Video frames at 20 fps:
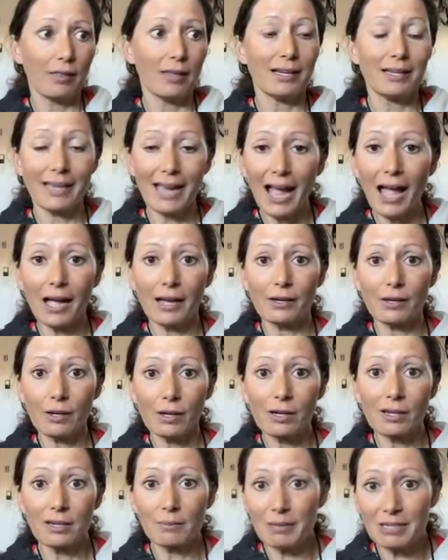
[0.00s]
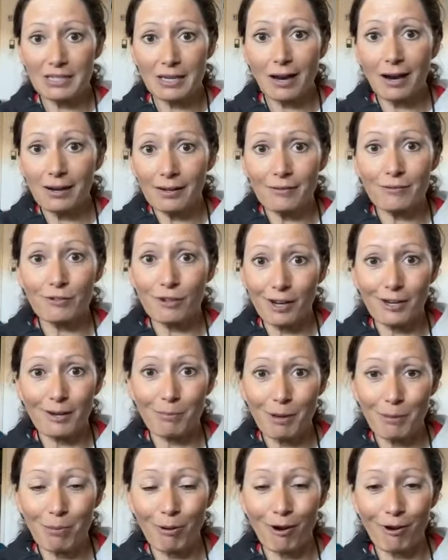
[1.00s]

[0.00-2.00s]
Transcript: then yeah, you're going to be tired of trying to be